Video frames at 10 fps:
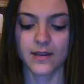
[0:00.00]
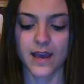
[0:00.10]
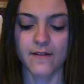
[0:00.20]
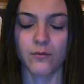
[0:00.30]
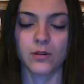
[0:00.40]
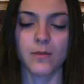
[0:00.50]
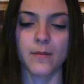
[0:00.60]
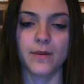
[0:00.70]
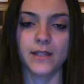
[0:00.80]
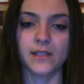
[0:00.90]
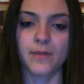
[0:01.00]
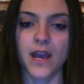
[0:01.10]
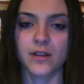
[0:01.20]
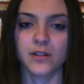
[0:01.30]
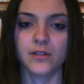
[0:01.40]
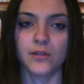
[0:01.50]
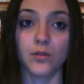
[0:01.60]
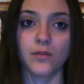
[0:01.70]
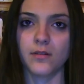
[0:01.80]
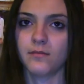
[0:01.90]
have one of my biggest passions
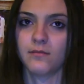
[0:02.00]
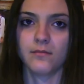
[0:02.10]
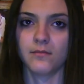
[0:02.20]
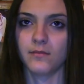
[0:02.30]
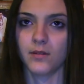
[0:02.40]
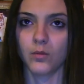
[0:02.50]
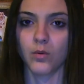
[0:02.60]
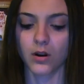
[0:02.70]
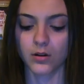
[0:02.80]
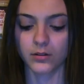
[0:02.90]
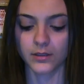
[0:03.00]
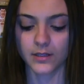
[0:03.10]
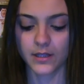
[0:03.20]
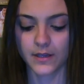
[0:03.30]
in the world